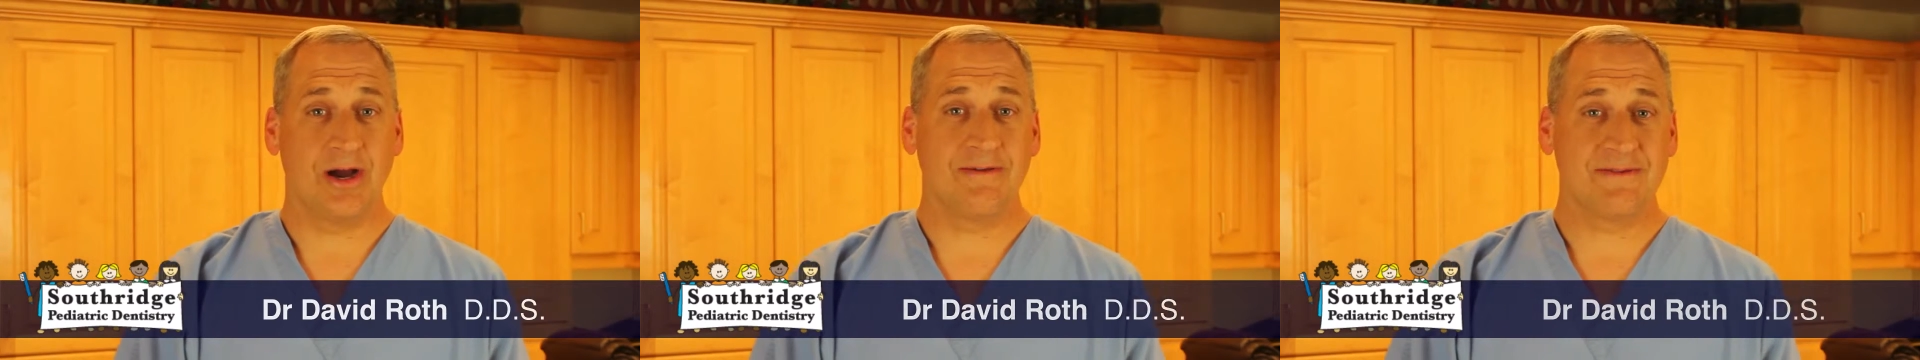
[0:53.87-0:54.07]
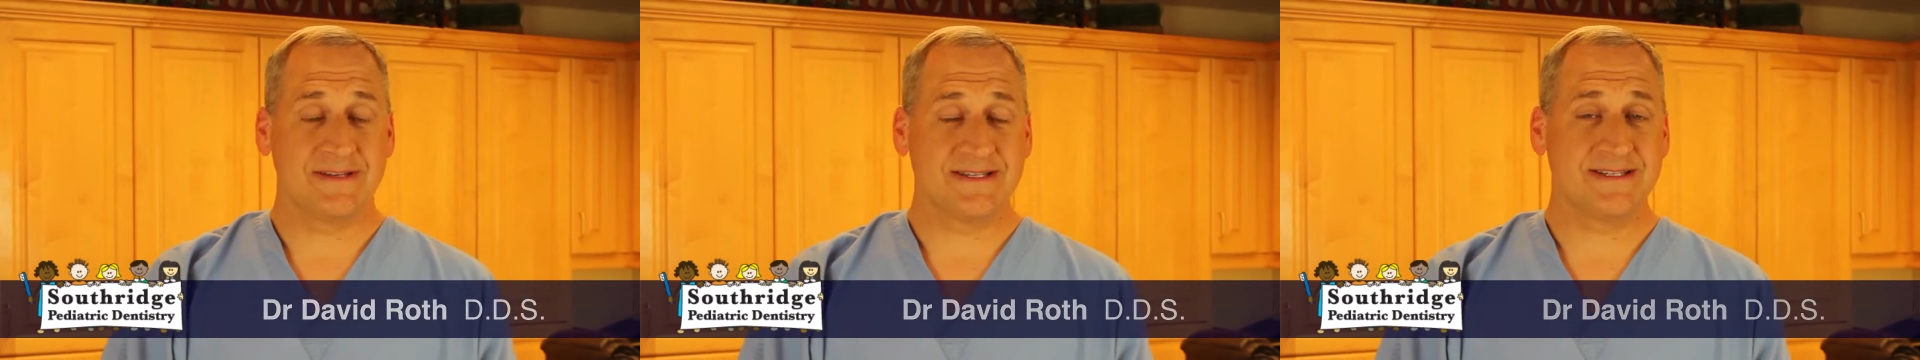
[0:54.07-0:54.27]

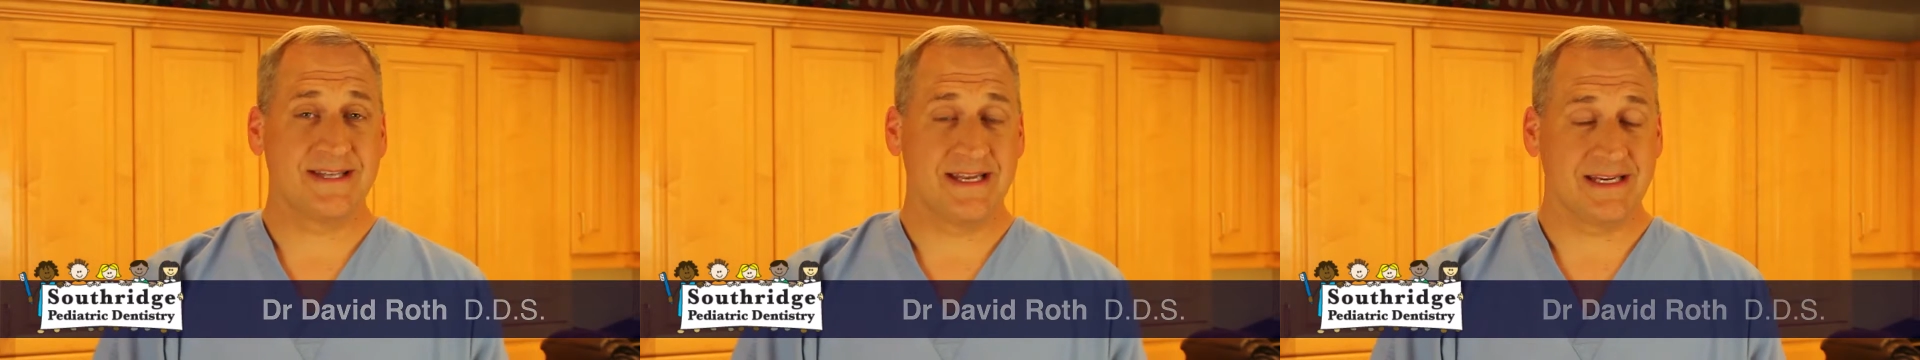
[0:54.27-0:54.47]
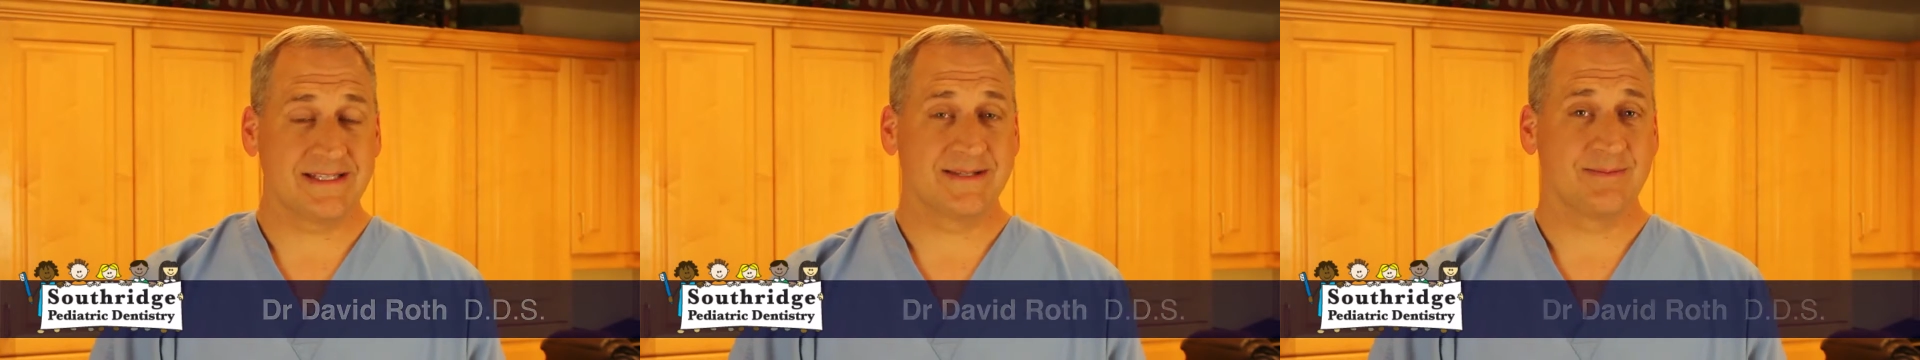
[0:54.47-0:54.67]
office
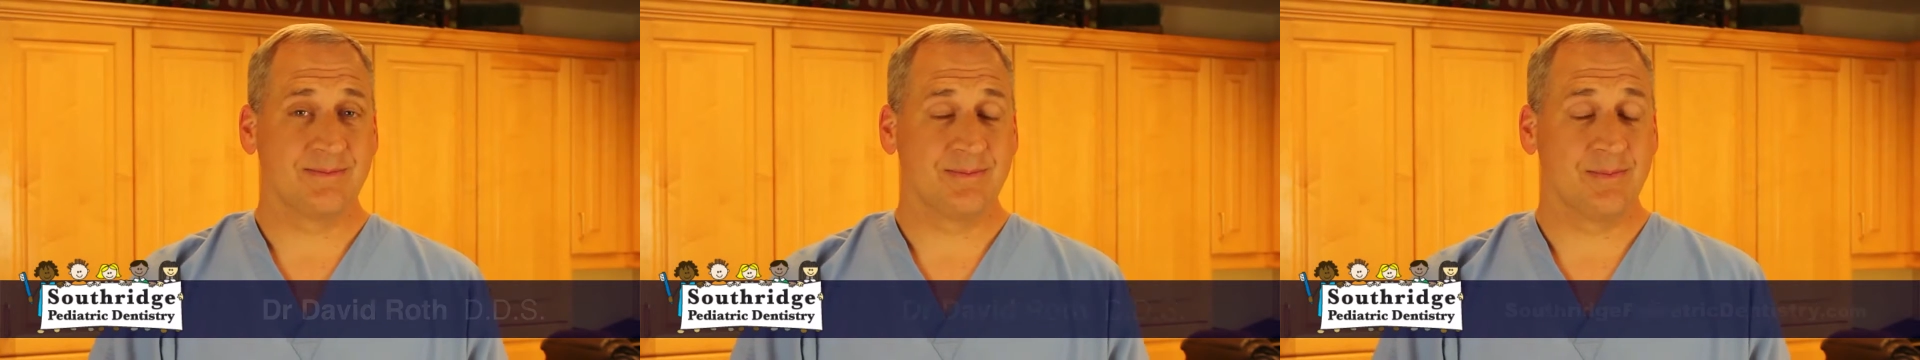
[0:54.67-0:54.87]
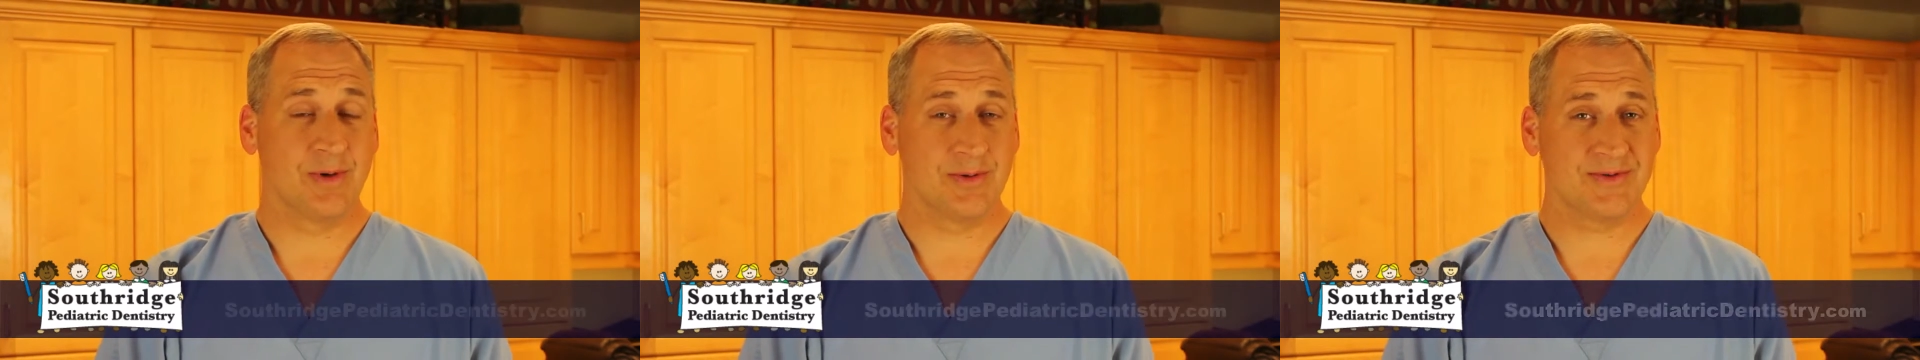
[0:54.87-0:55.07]
takes
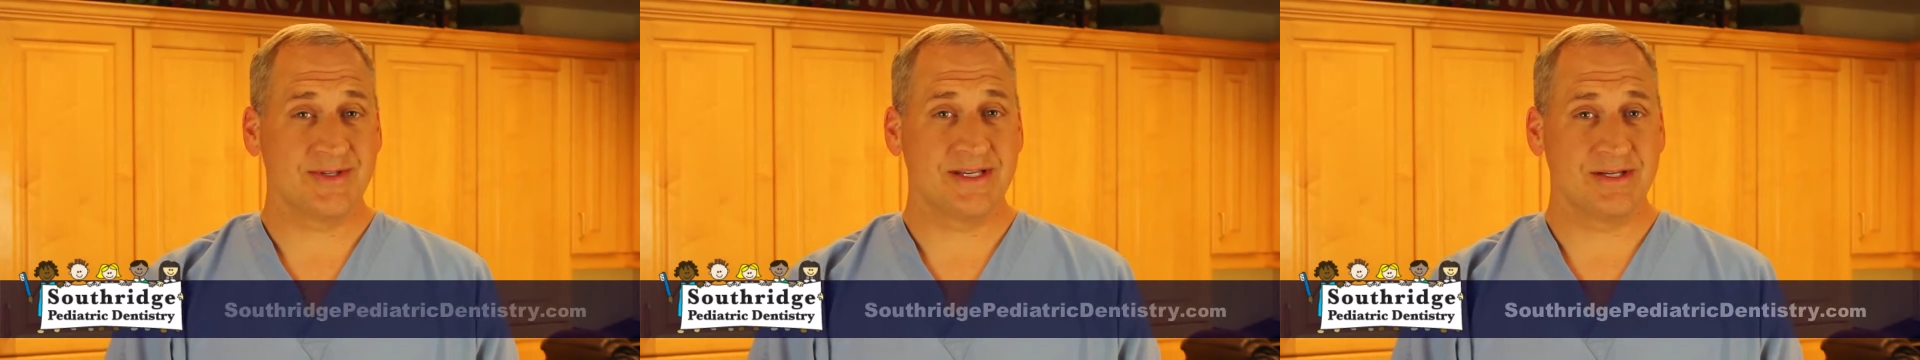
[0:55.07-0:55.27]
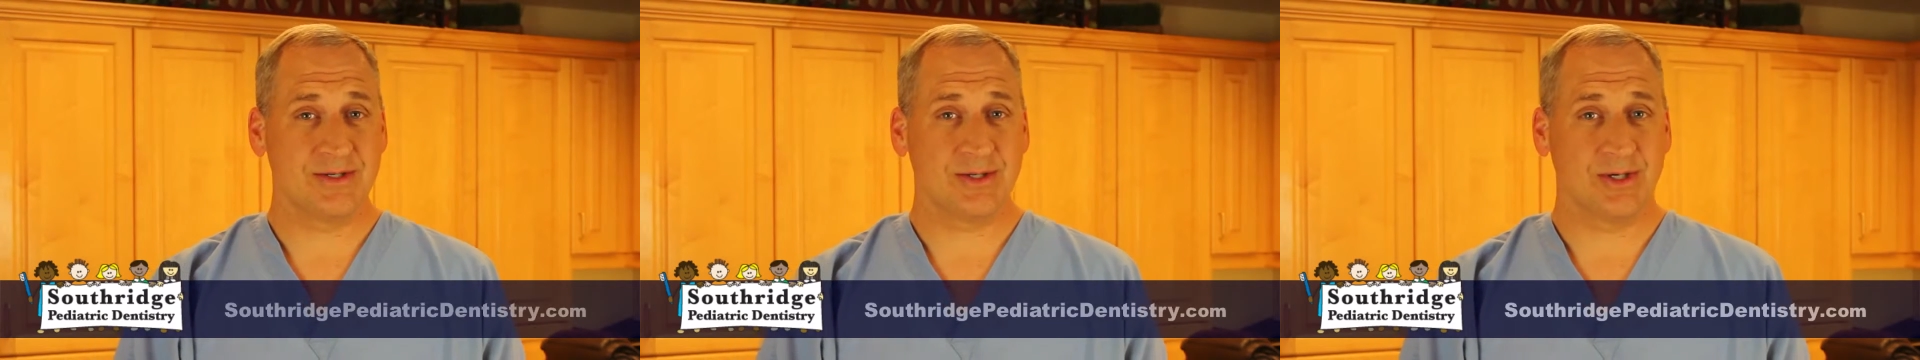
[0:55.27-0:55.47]
most
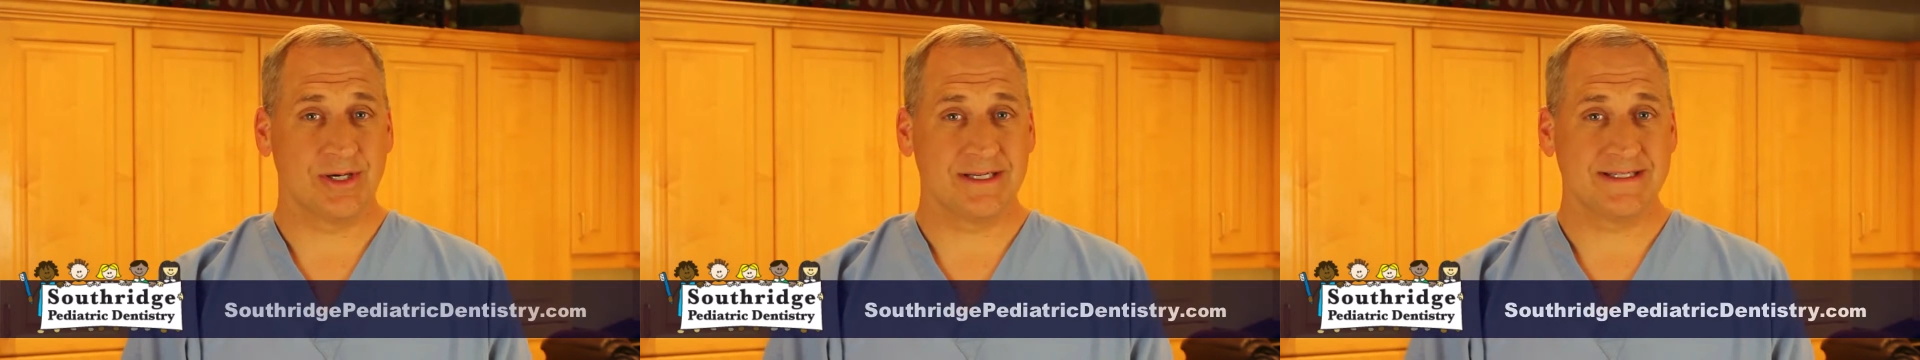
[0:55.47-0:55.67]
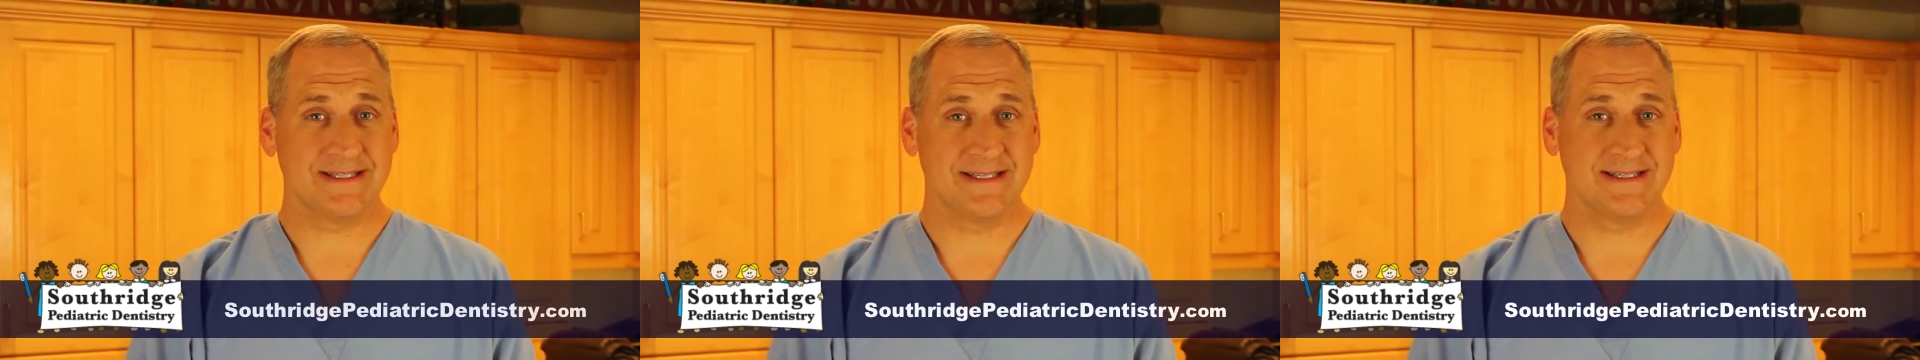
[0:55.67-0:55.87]

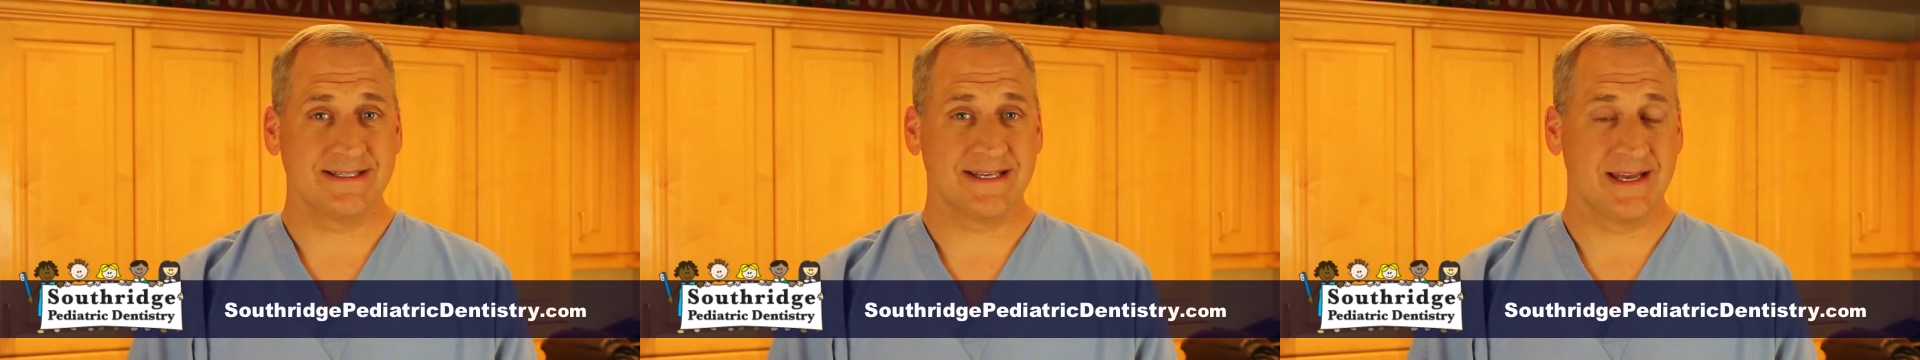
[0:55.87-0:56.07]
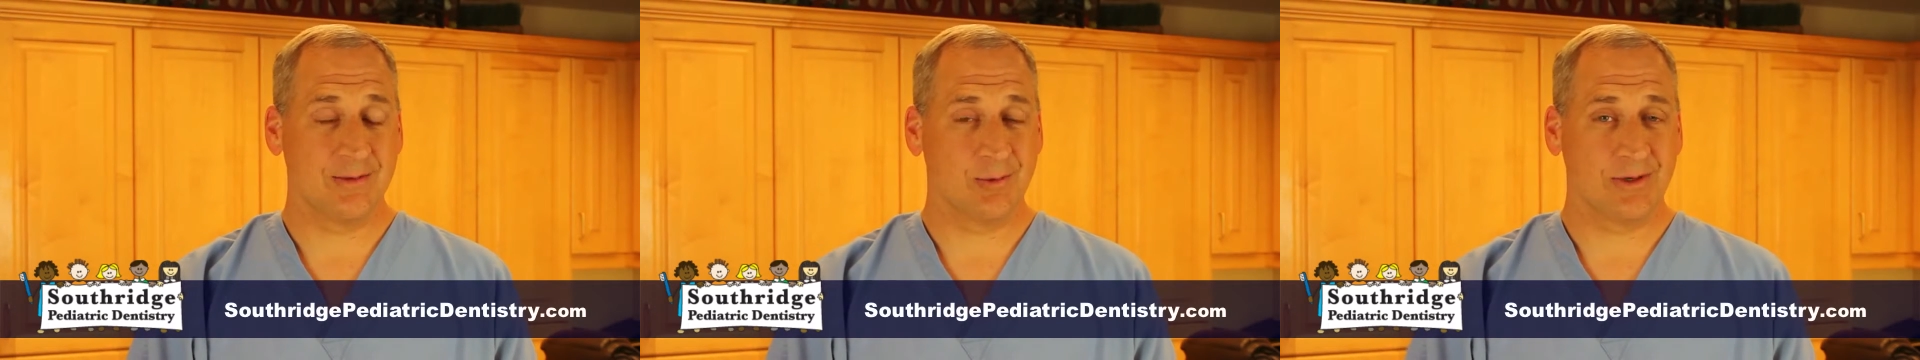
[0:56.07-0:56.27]

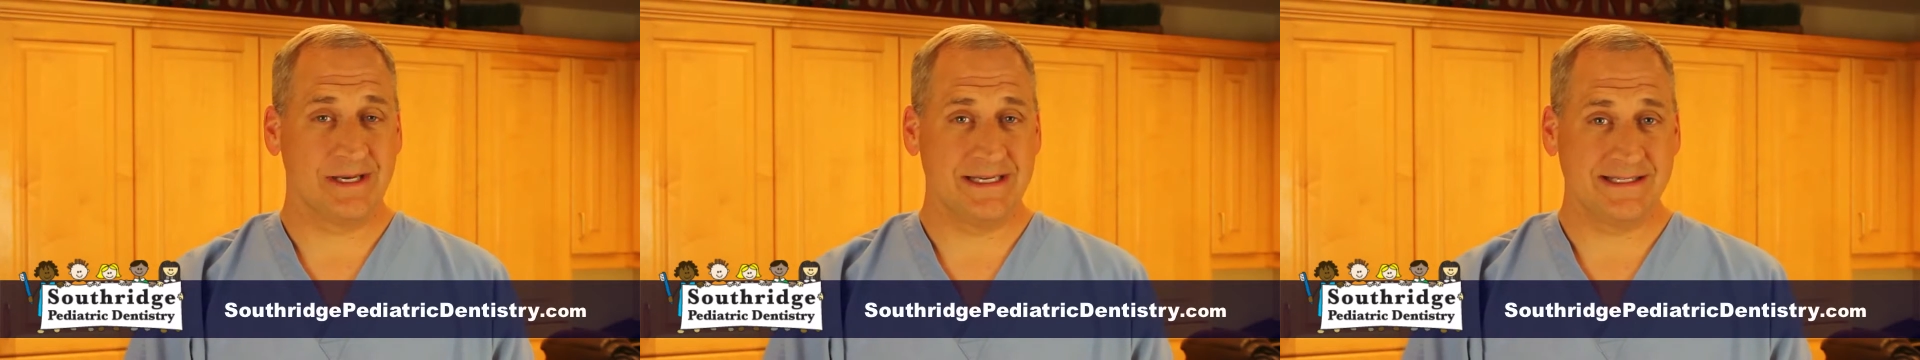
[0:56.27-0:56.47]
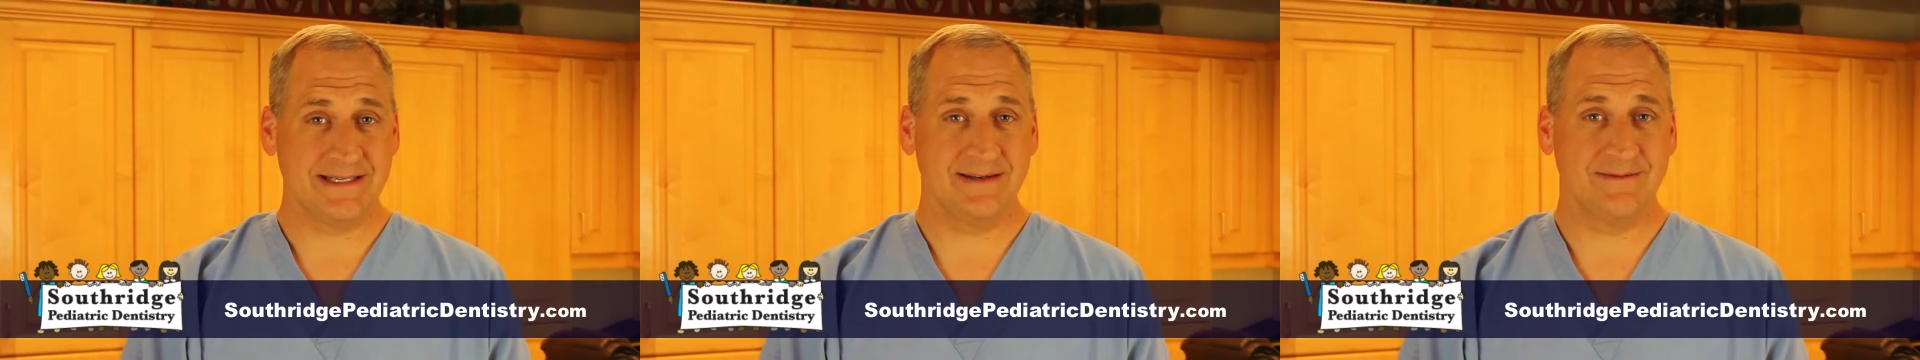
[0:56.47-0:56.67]
insurances and we're easy